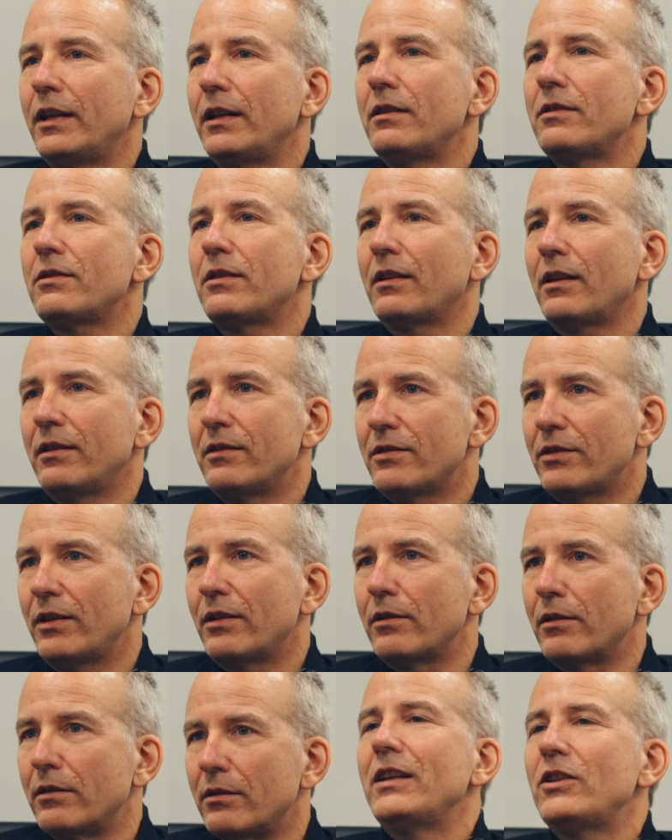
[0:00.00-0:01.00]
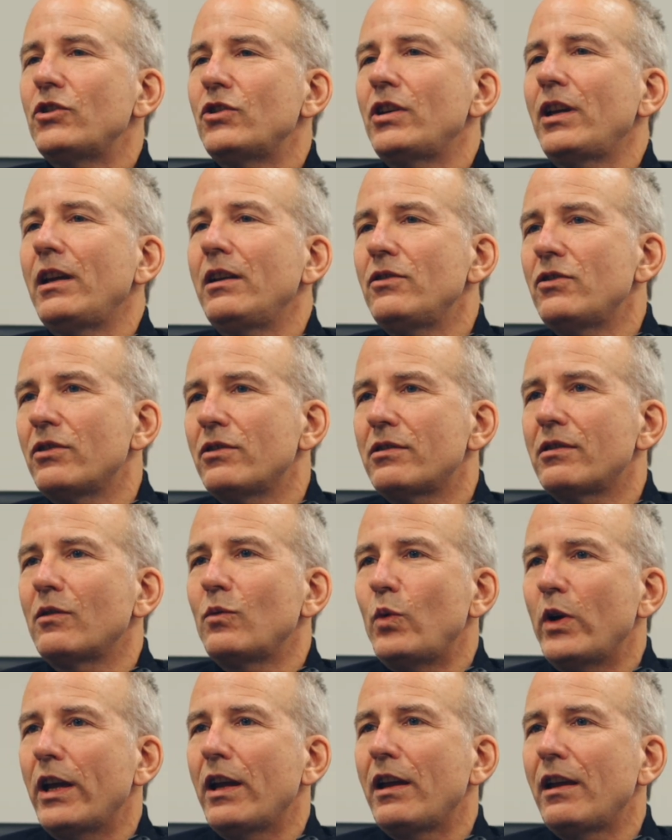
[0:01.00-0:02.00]
things to consider. It changes
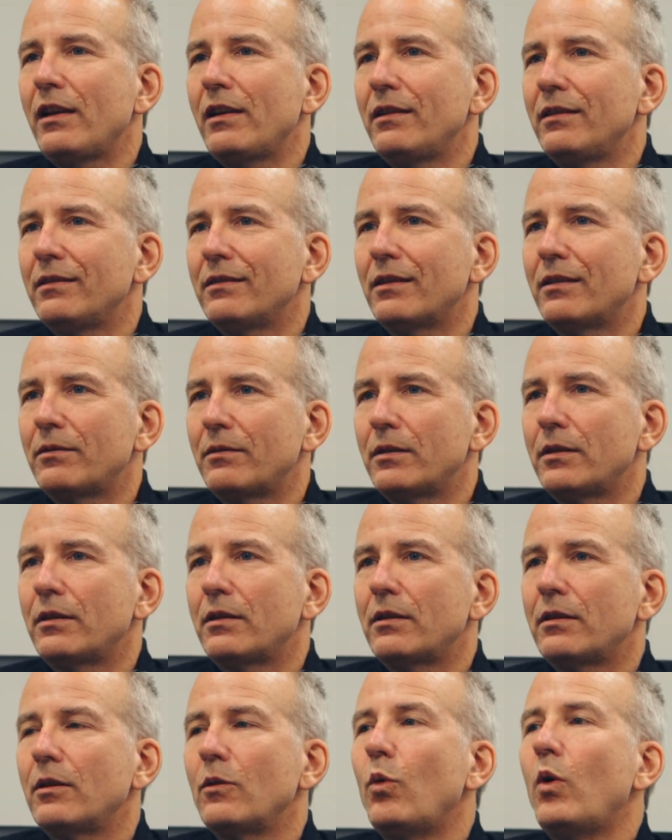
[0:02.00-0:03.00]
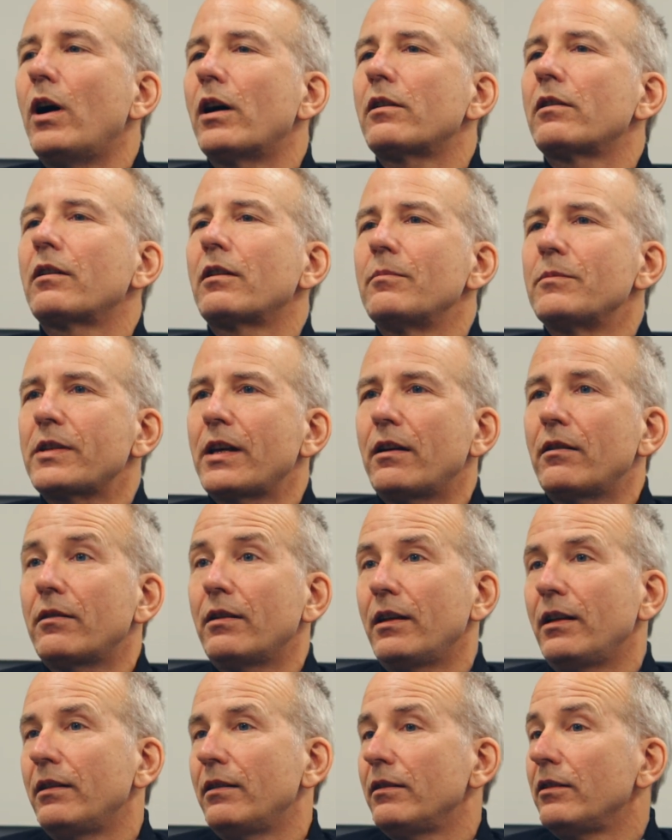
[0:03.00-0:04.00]
the way the the water comes out
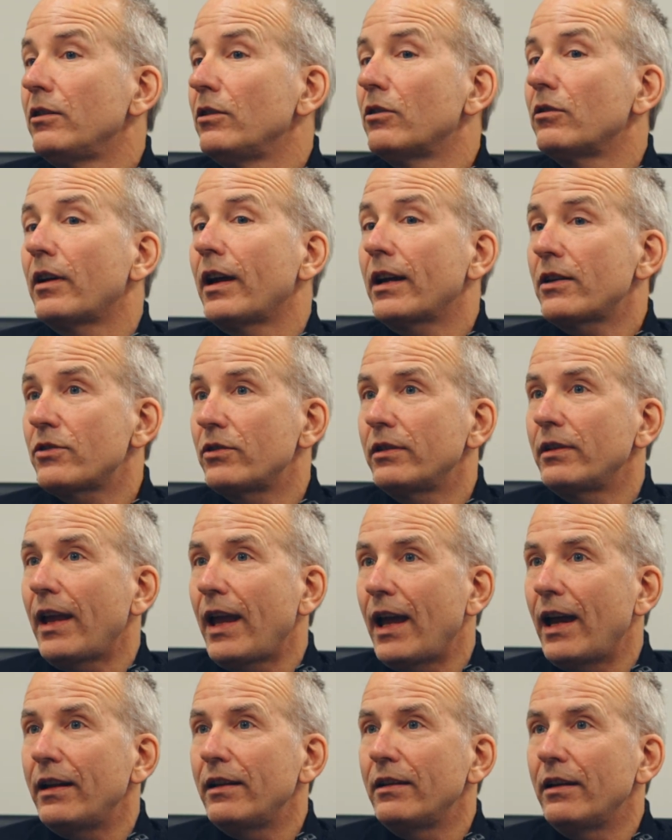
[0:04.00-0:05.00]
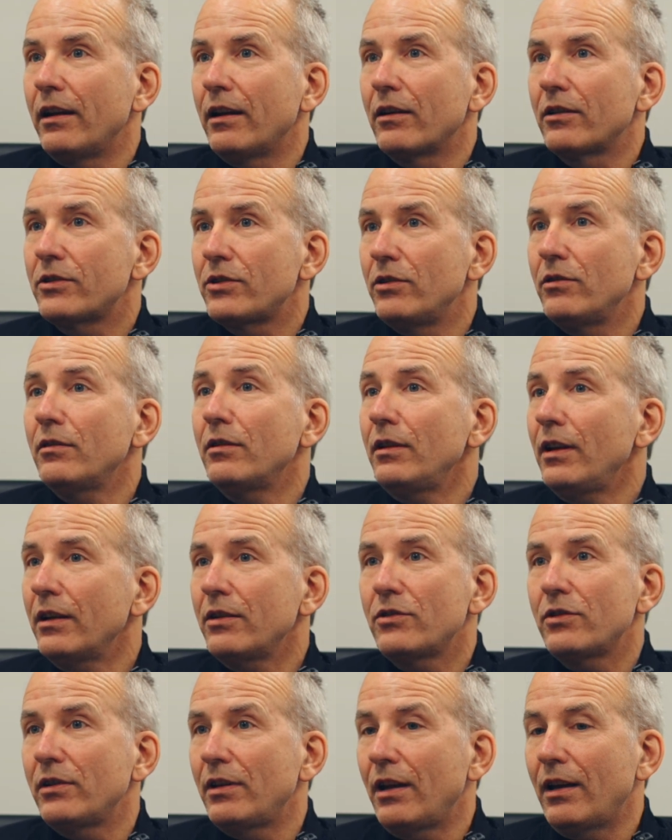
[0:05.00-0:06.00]
and you're actually adding air. So you can
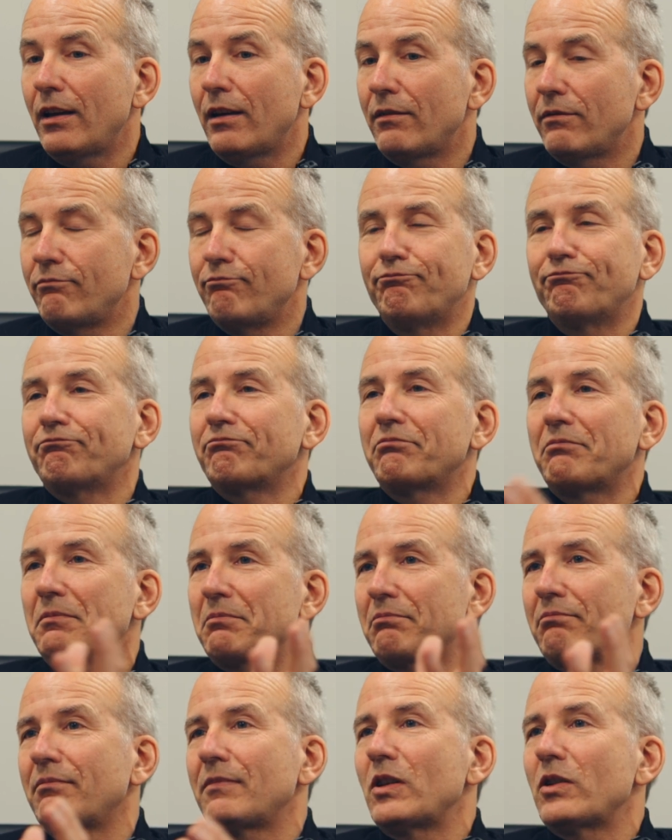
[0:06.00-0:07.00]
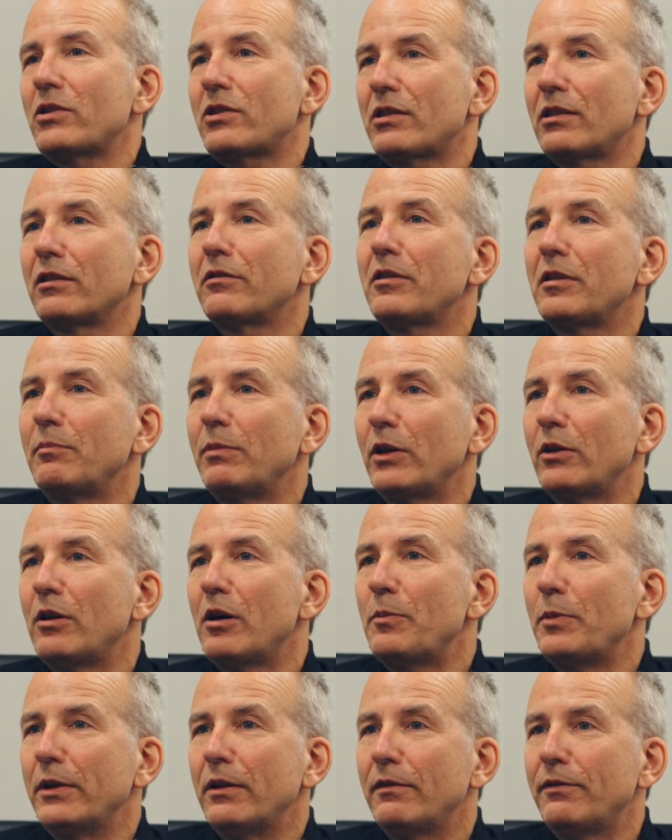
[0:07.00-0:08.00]
actually have your slurry
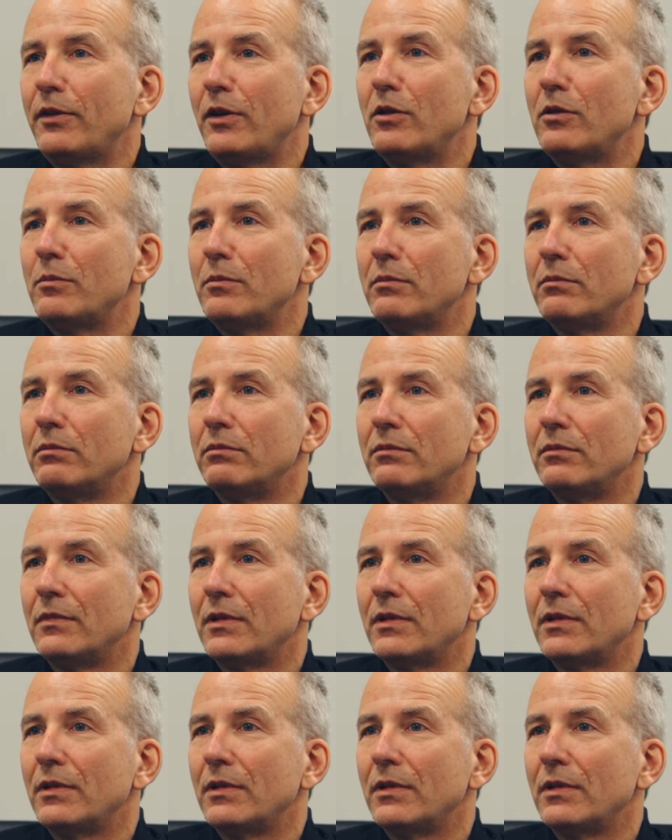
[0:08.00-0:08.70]
blow up into foam